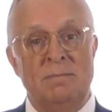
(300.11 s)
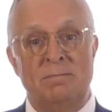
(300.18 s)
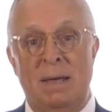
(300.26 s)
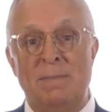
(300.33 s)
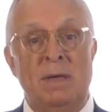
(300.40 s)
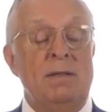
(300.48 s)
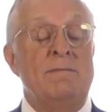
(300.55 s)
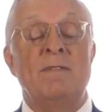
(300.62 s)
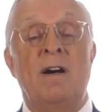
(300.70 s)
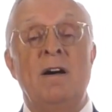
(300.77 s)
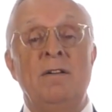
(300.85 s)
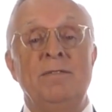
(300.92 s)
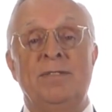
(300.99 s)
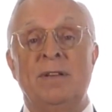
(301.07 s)
Maybe it
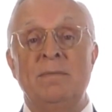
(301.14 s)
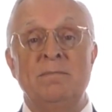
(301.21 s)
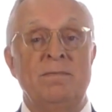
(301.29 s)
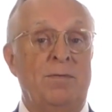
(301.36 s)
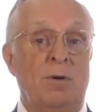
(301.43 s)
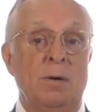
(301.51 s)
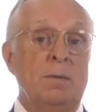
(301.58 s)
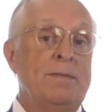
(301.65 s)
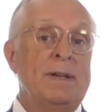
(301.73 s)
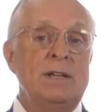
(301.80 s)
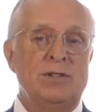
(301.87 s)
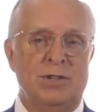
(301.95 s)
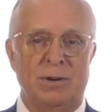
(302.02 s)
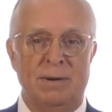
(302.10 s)
involves some form of
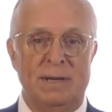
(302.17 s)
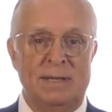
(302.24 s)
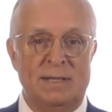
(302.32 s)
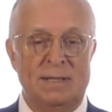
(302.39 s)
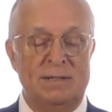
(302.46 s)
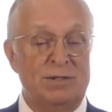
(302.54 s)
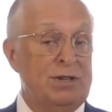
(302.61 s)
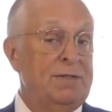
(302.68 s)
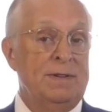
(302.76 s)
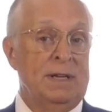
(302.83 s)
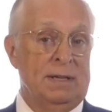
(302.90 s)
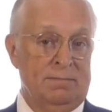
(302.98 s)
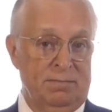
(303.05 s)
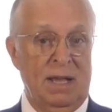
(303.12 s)
insurance,
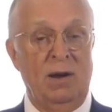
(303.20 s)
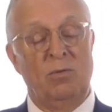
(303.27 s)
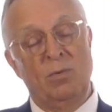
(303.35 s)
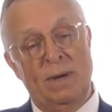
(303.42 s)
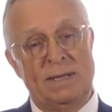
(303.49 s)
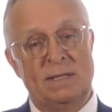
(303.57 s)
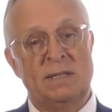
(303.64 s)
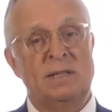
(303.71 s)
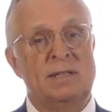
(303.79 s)
shifting that risk to